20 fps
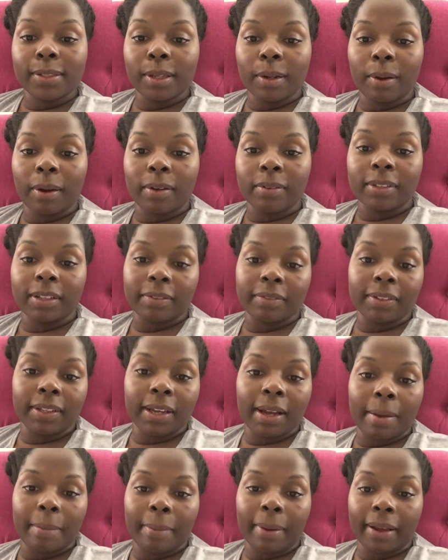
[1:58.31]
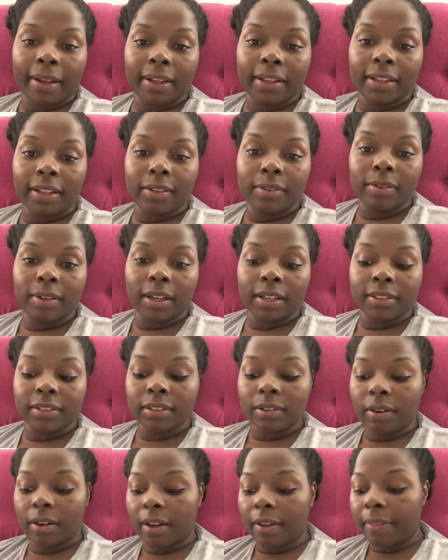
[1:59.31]
so I'll definitely come back and let you guys
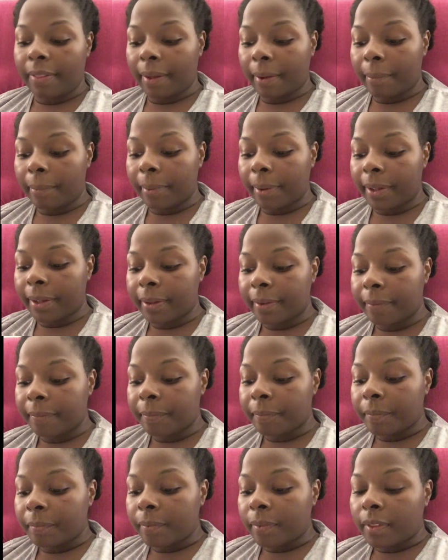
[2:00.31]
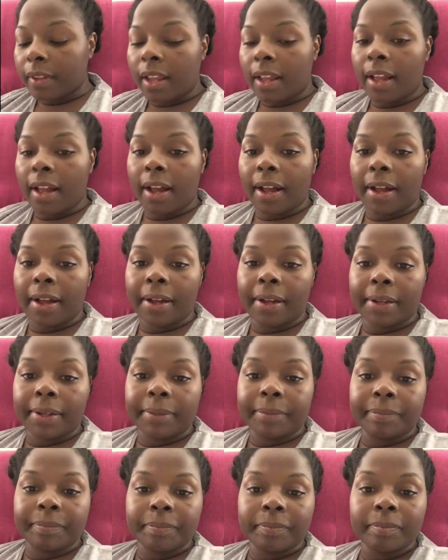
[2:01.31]
know how that went.
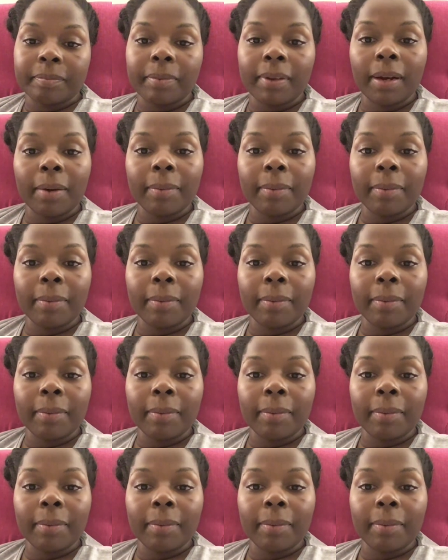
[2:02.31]
But